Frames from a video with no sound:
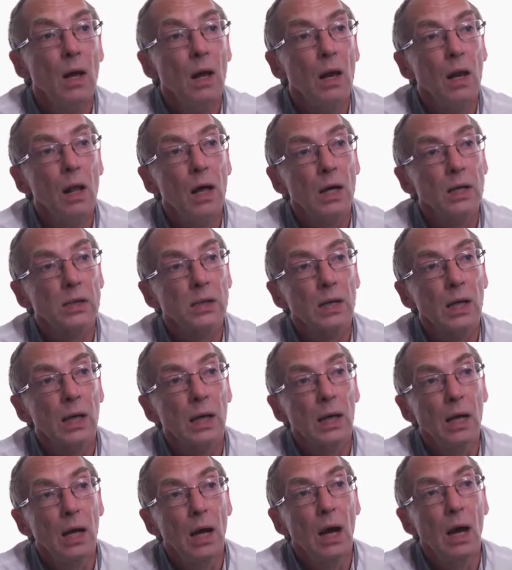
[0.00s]

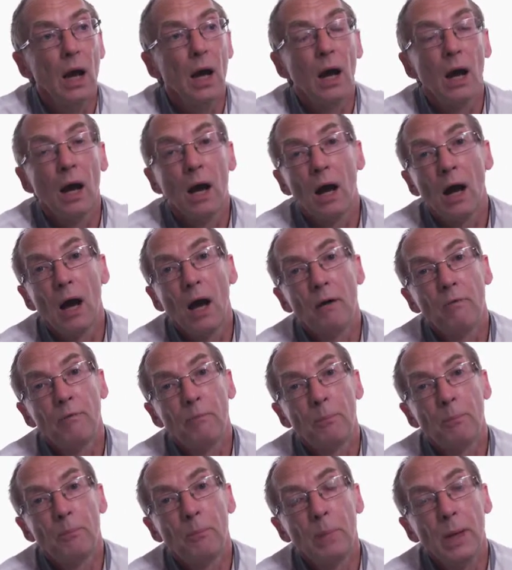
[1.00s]
Lastly, I've
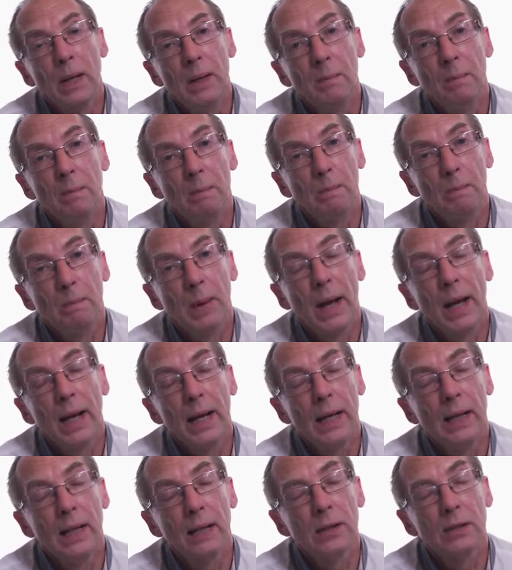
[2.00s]
been
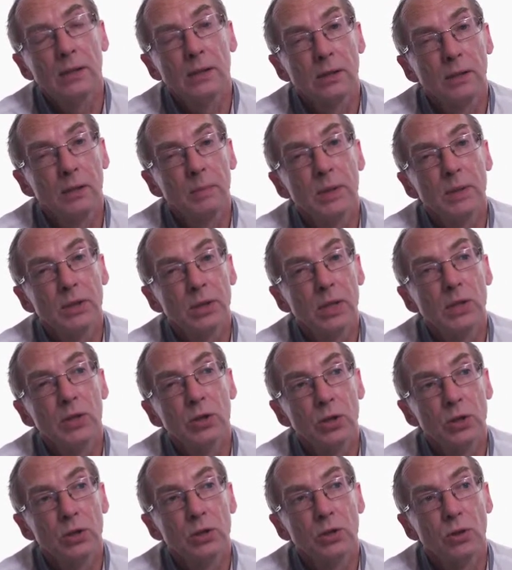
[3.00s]
paying some
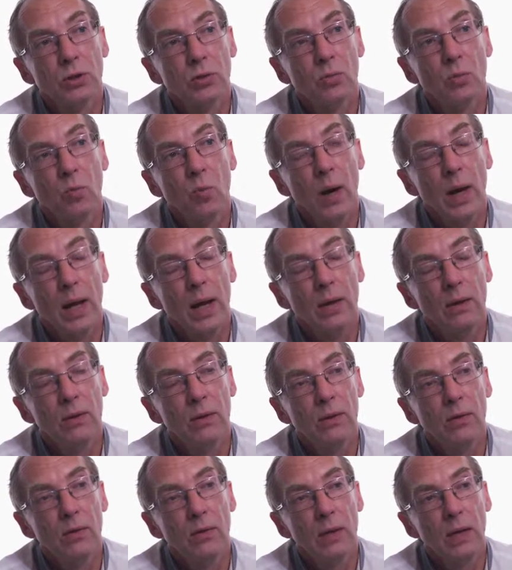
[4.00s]
attention to the way
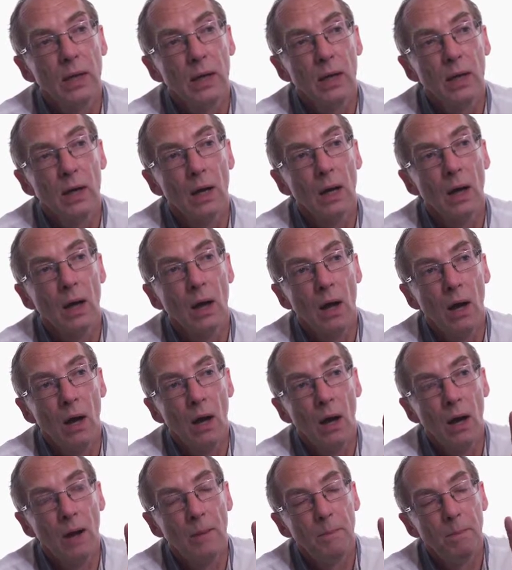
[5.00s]
that the
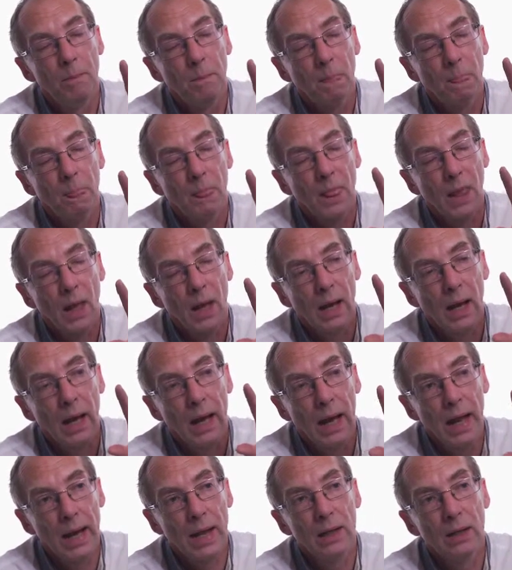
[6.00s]

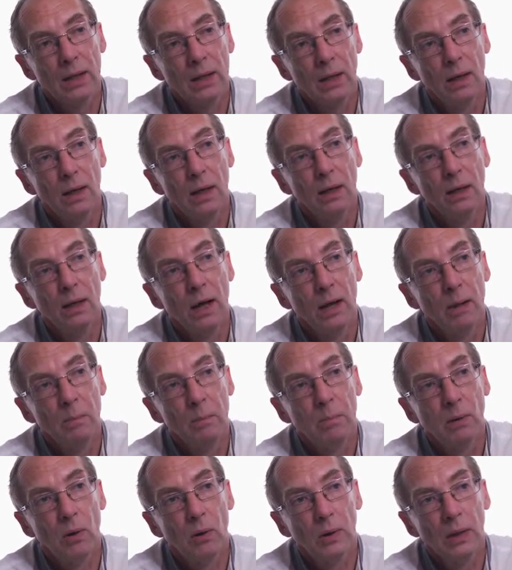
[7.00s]
head and
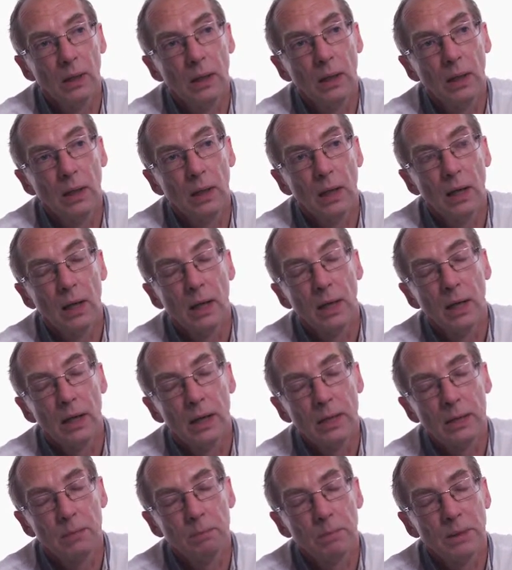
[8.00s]
body
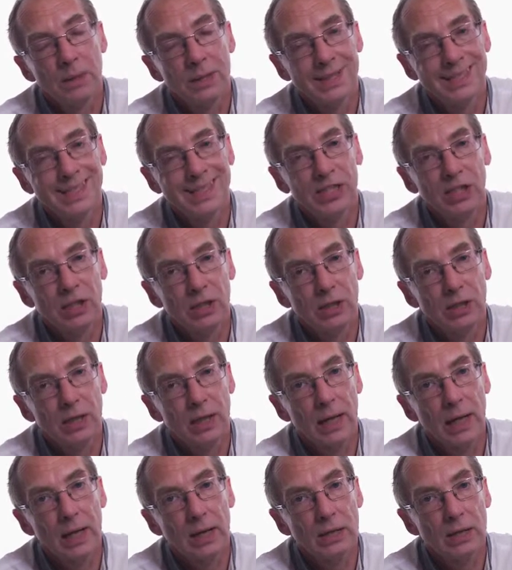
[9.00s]
is positioned
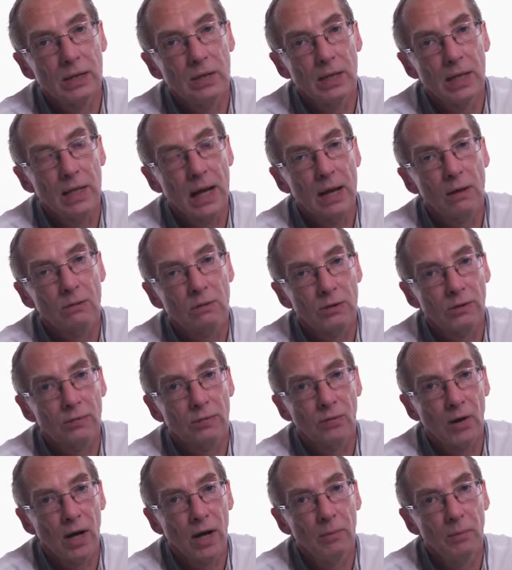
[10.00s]
against the outer
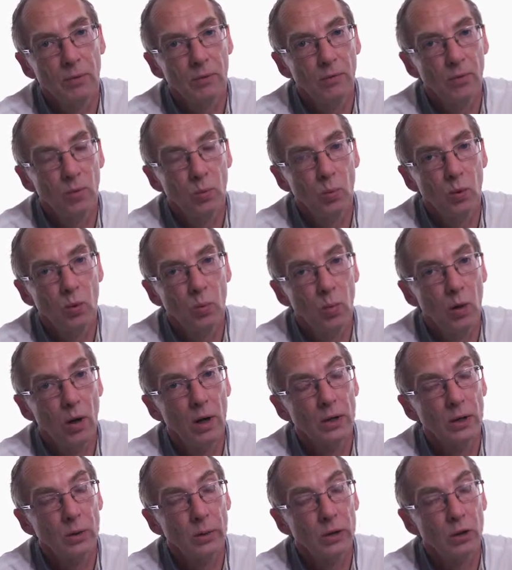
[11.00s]
frame of the
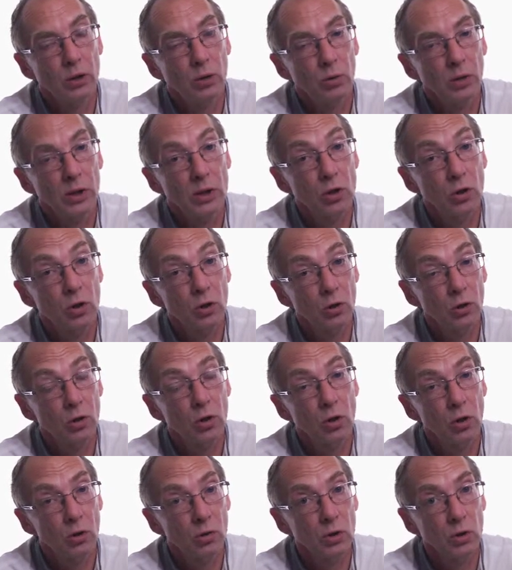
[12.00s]
woodwork to ensure there's a good
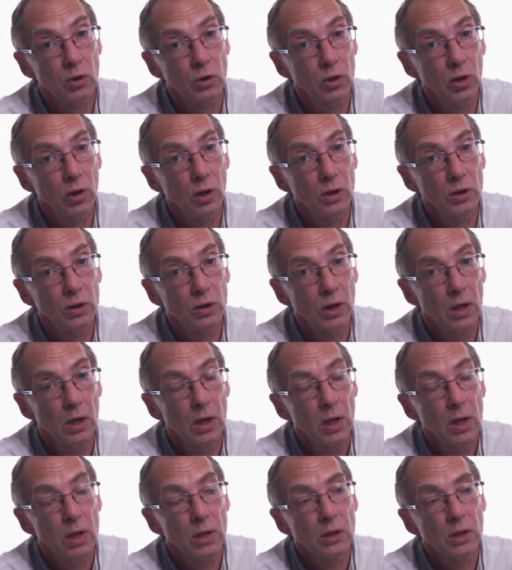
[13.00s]
contrast.
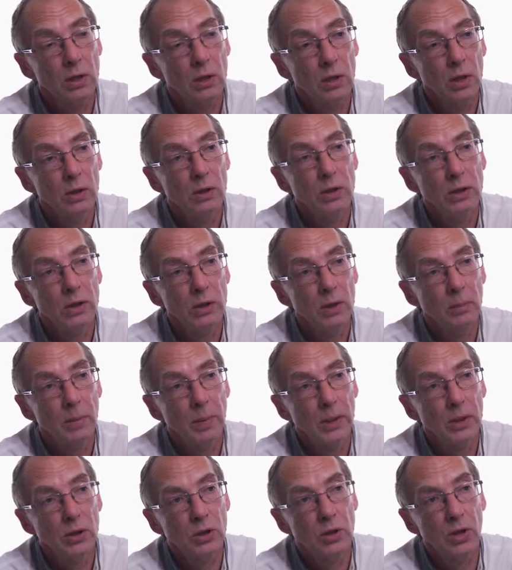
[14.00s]
So you notice in the
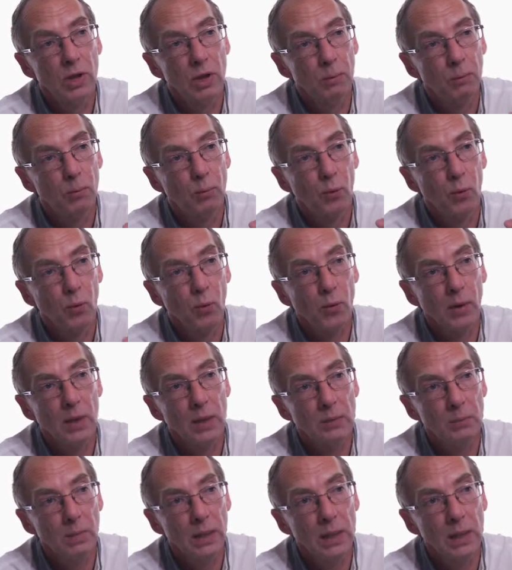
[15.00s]
picture that broadly
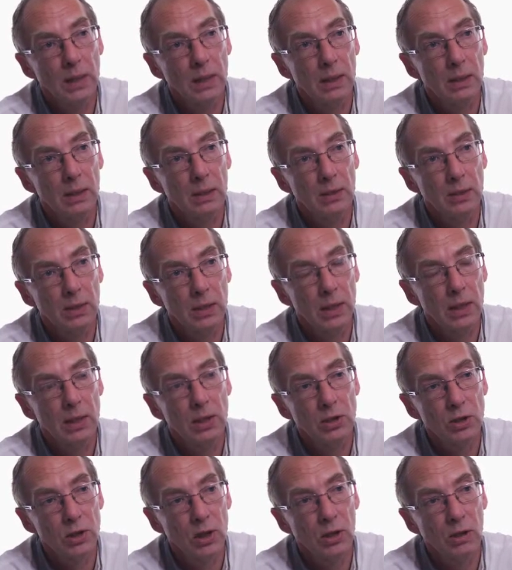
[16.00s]
speaking the
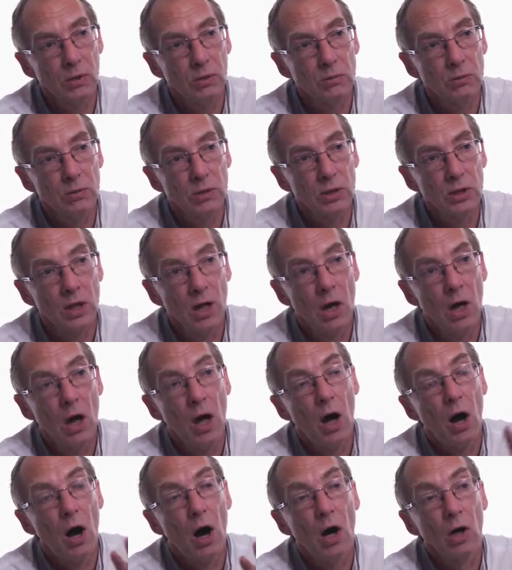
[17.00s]
skin tones
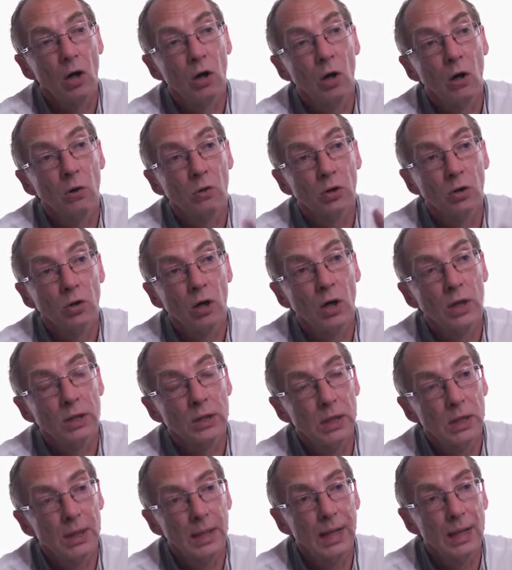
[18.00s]
are
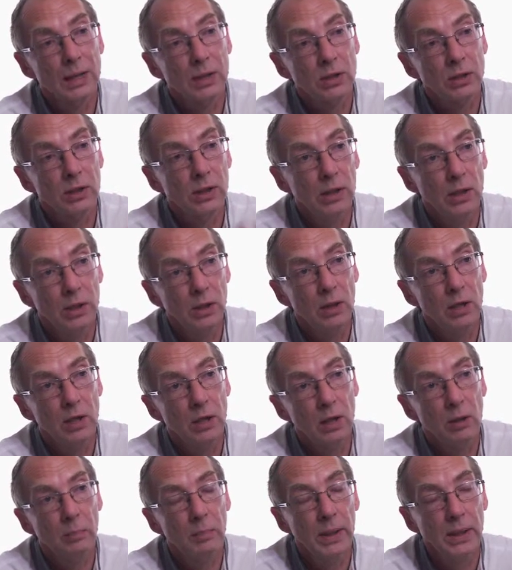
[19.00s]
contrasted against the
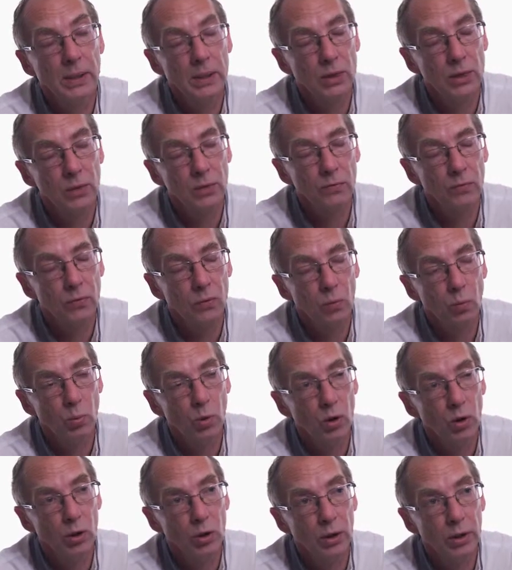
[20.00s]
darker pieces of the
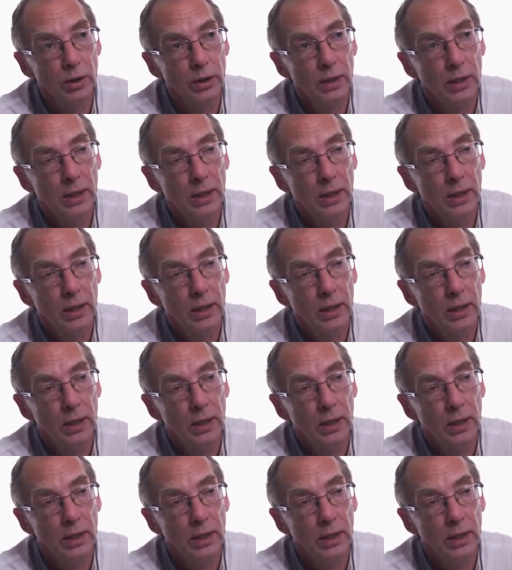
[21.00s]
wood,